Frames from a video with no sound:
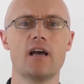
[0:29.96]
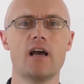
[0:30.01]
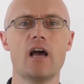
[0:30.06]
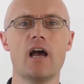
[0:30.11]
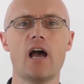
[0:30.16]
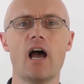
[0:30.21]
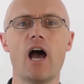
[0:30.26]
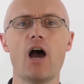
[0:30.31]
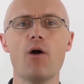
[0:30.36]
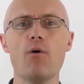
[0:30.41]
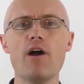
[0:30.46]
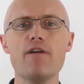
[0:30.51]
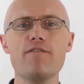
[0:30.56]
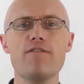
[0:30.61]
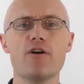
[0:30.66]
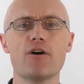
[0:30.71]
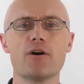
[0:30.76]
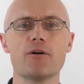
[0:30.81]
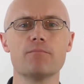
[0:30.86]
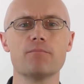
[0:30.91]

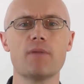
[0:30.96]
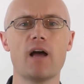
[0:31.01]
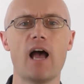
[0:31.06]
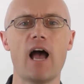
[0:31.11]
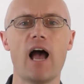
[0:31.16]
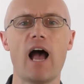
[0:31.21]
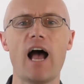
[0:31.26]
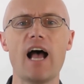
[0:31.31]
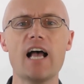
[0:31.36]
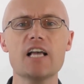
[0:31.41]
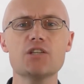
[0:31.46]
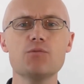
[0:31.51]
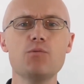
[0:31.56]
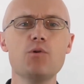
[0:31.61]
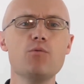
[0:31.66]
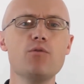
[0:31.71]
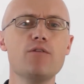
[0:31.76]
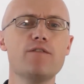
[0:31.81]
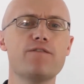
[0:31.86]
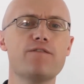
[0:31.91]
However, as we
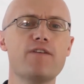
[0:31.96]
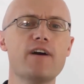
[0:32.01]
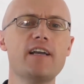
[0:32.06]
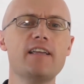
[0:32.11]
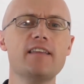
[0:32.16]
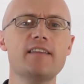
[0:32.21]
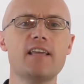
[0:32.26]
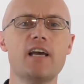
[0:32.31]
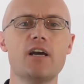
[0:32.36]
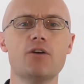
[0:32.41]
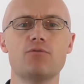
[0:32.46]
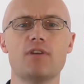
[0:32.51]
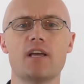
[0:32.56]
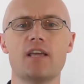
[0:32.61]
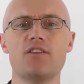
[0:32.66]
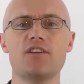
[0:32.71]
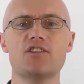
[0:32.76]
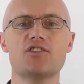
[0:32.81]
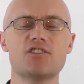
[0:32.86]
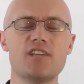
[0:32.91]
will find out in
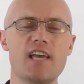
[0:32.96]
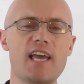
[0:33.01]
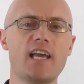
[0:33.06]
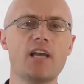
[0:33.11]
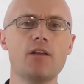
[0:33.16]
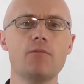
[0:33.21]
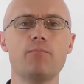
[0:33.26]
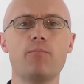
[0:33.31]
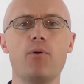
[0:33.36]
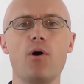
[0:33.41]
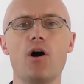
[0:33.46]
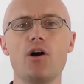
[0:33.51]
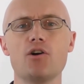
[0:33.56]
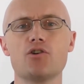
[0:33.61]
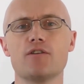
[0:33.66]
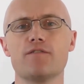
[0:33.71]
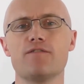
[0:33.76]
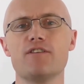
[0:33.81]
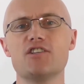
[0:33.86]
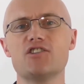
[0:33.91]
the second part
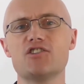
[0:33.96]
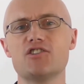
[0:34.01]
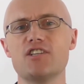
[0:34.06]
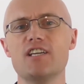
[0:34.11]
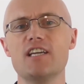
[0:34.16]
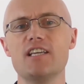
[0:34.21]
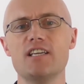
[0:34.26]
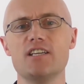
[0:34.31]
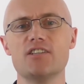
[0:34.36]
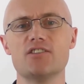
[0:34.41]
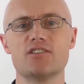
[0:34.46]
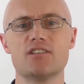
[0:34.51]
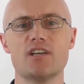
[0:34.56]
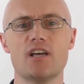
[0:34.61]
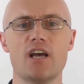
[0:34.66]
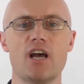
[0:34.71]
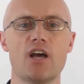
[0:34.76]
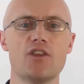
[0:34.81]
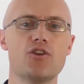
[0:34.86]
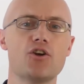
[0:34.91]
of this series,
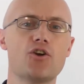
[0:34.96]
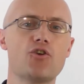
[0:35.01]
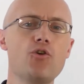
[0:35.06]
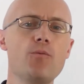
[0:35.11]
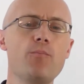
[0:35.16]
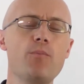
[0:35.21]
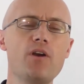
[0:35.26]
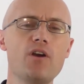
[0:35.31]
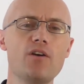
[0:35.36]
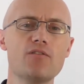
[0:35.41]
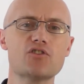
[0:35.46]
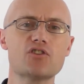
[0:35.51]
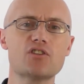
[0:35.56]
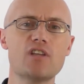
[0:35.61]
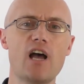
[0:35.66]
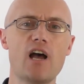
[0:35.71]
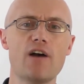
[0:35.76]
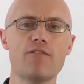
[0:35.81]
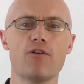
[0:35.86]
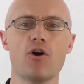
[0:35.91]
the grouping of
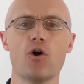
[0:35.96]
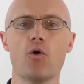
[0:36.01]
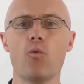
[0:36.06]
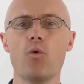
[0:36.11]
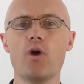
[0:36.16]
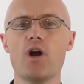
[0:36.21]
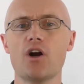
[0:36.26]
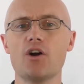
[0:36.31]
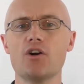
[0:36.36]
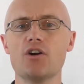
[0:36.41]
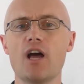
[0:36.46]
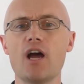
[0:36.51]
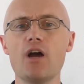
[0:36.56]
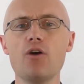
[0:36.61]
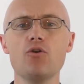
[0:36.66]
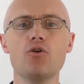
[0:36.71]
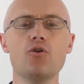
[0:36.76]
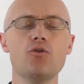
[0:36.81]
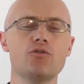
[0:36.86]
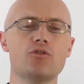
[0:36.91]
staff we are now
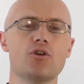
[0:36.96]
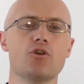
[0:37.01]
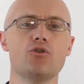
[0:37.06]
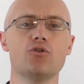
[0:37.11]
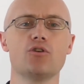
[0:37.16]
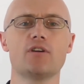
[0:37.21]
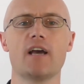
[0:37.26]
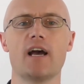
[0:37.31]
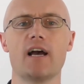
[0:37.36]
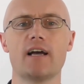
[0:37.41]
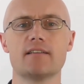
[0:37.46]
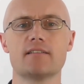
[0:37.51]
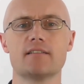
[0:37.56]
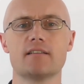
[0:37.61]
going to look at,